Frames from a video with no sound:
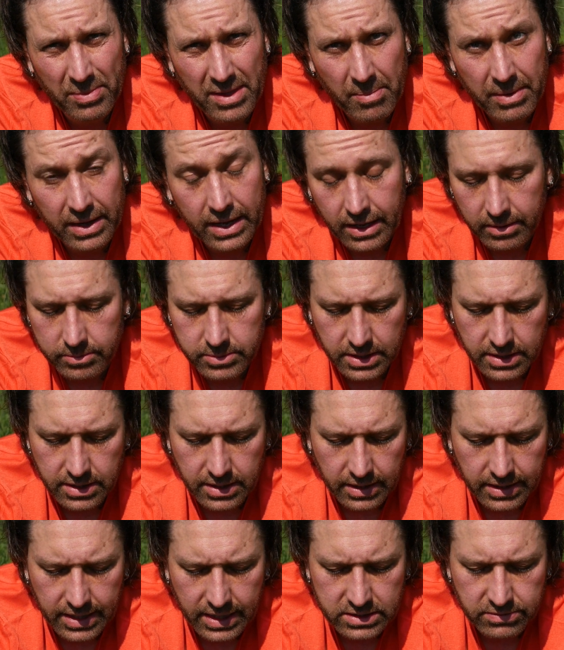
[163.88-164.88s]
that becomes a
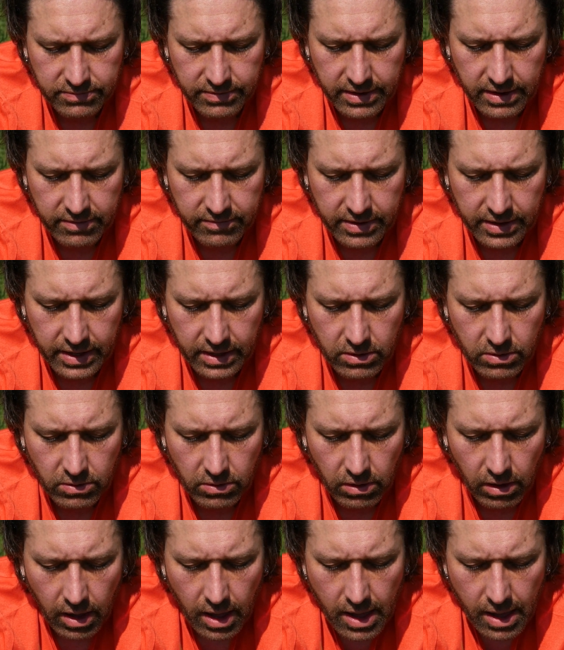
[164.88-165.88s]
thing. That's very, very
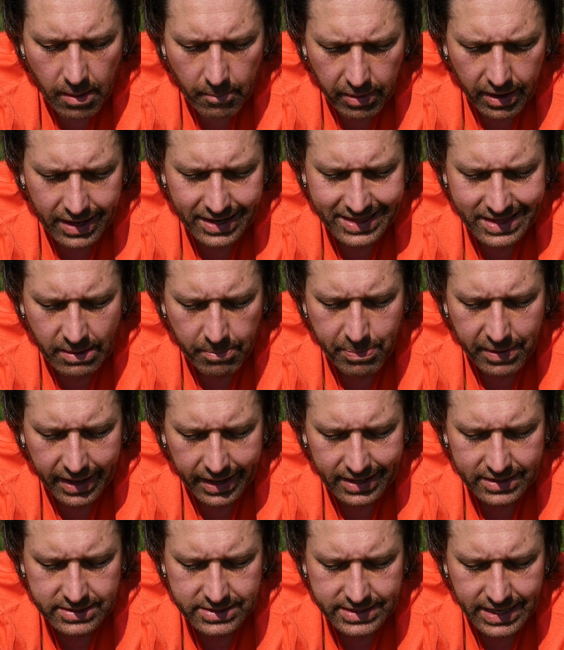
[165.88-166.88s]
cool. But the
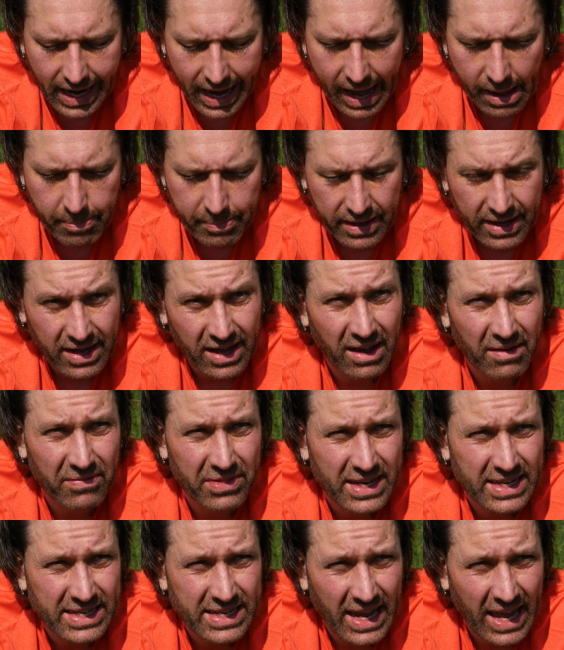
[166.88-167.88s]
biggest topic of
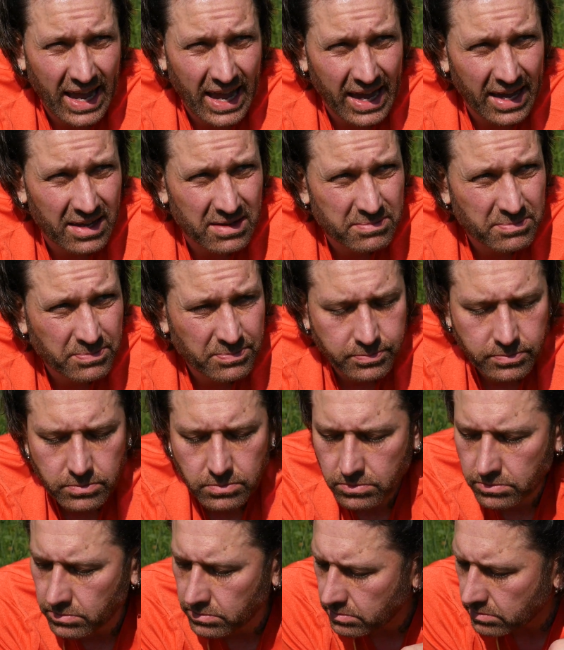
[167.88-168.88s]
the day
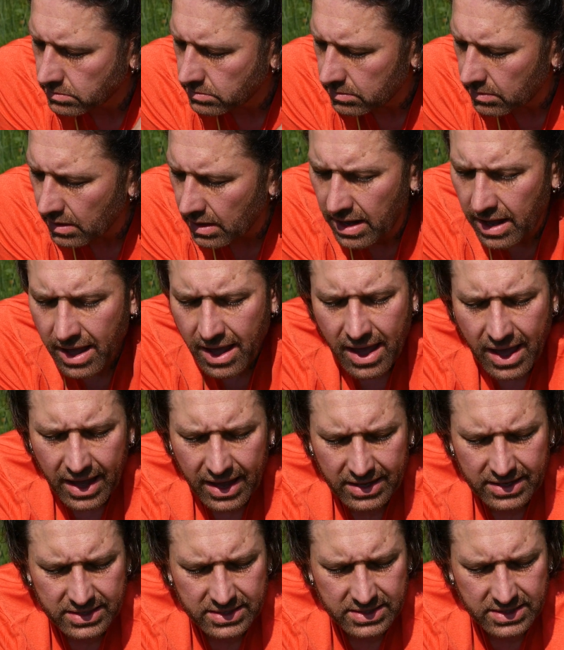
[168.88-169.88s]

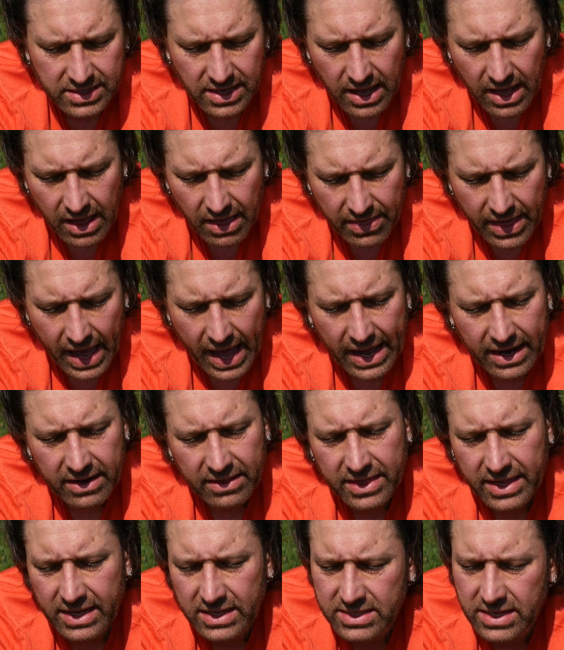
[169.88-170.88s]
is that
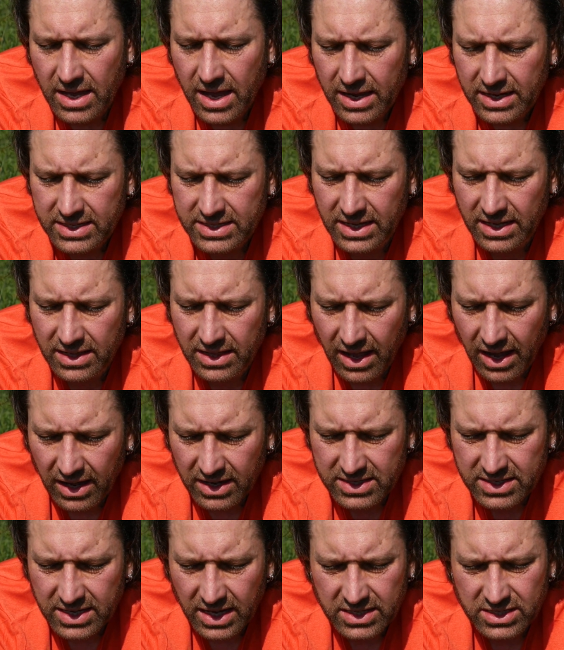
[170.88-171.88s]
this
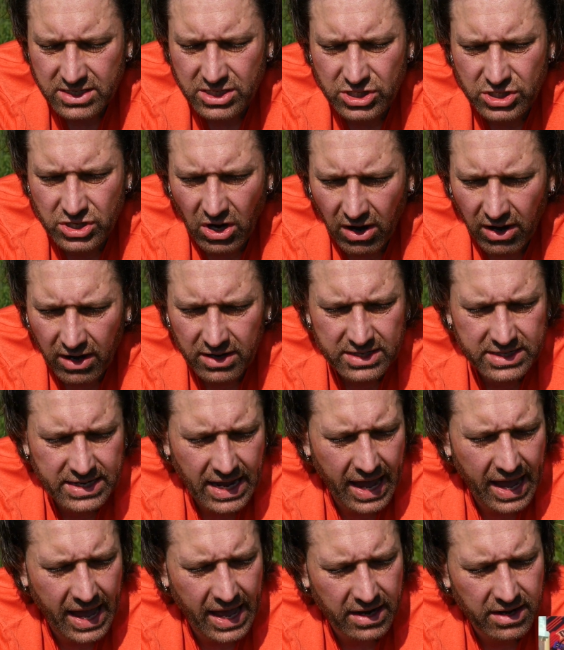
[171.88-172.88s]
deluxe
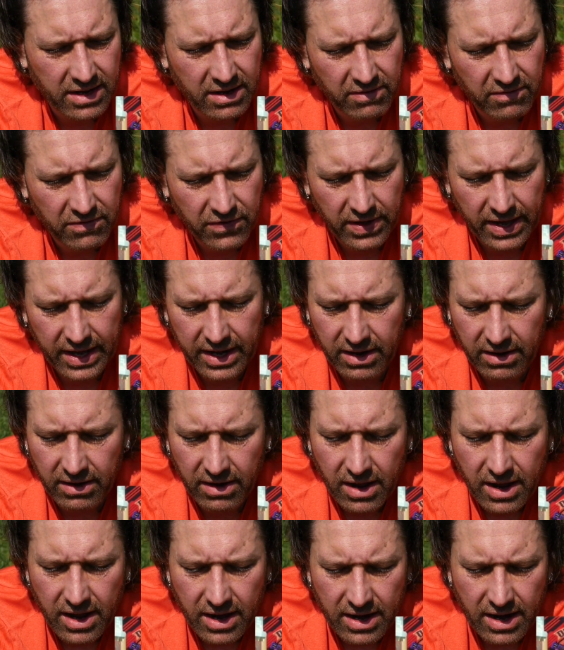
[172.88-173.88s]
Zartan
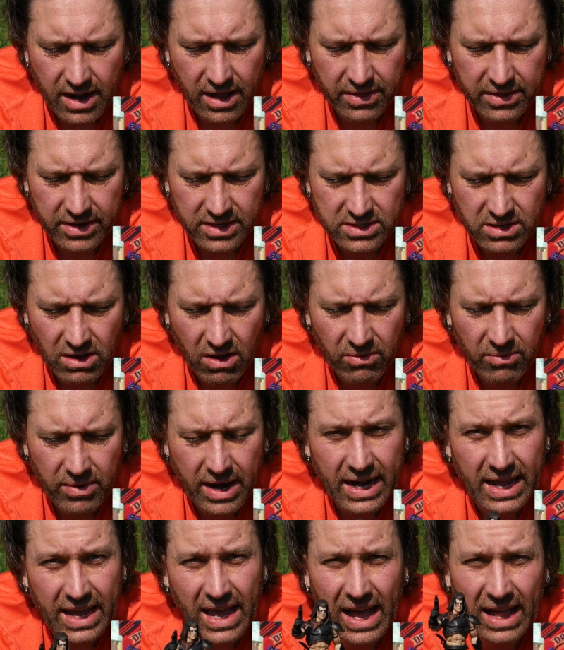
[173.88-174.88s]
figure. Now, there's
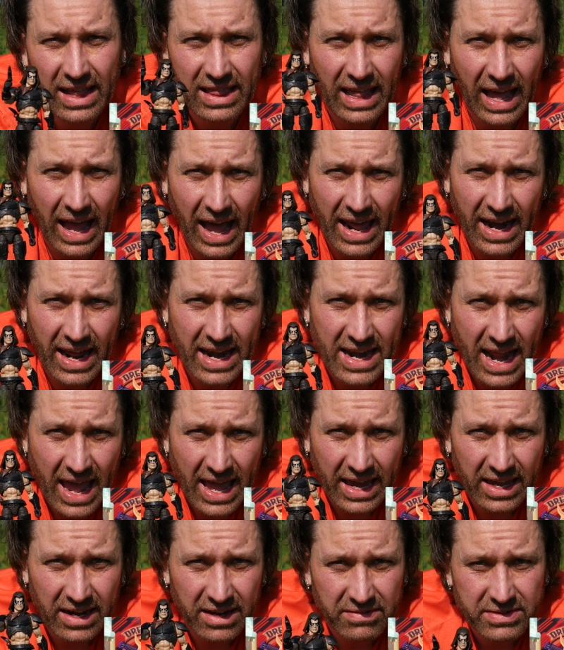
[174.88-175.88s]
already a lot of
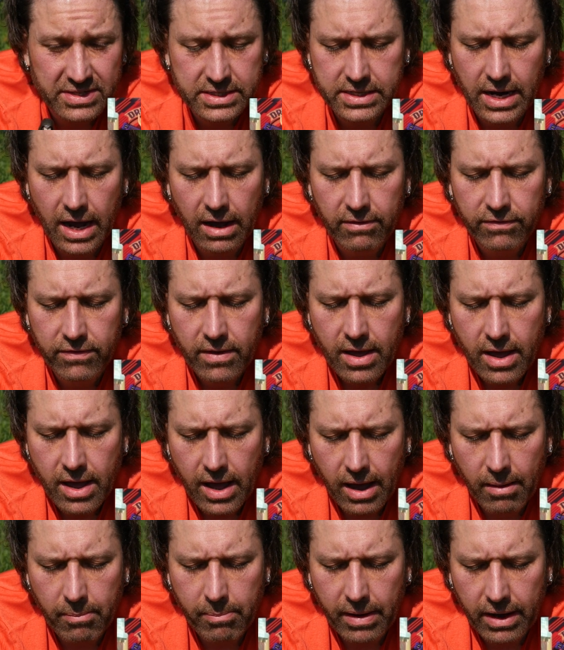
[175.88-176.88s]
negative stuff
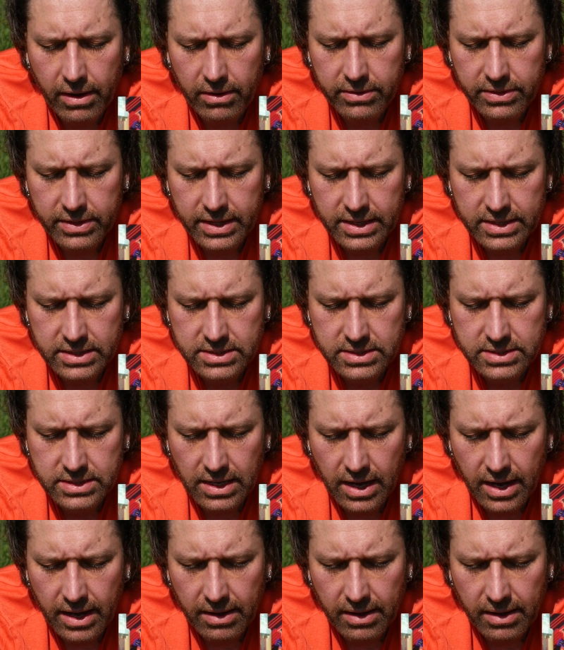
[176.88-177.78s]
about this